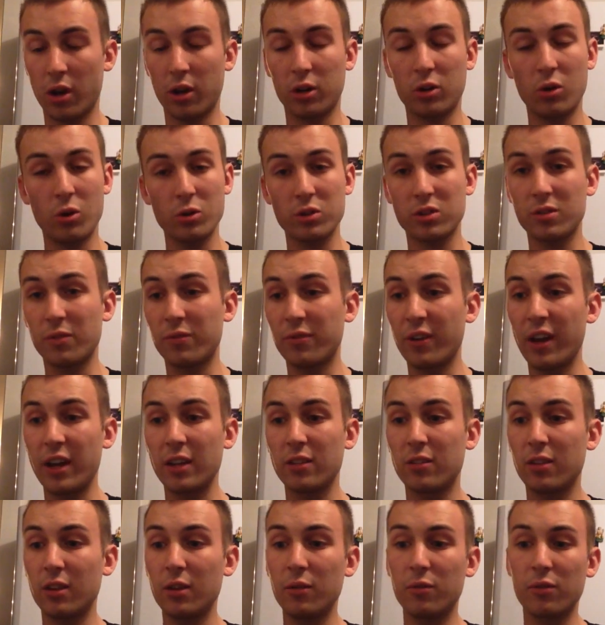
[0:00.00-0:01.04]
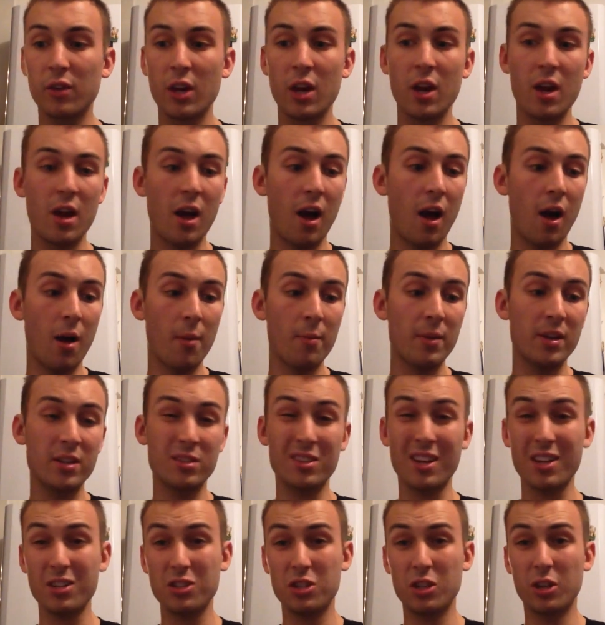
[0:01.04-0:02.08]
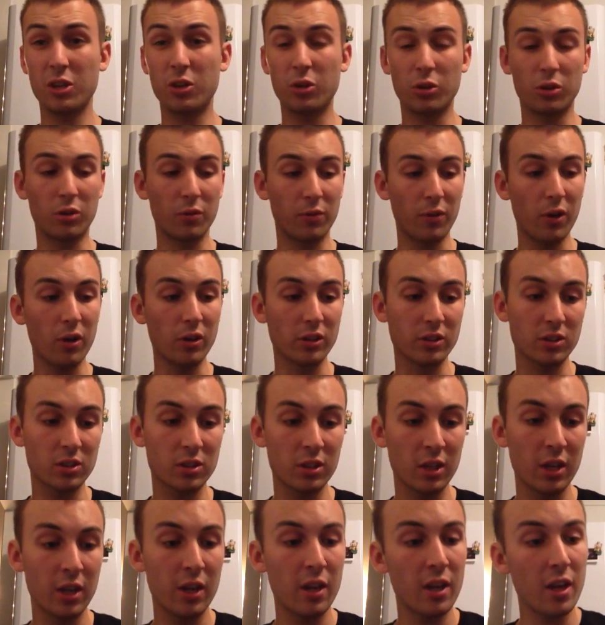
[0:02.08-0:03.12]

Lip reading: cost effective, and it's actually a good device.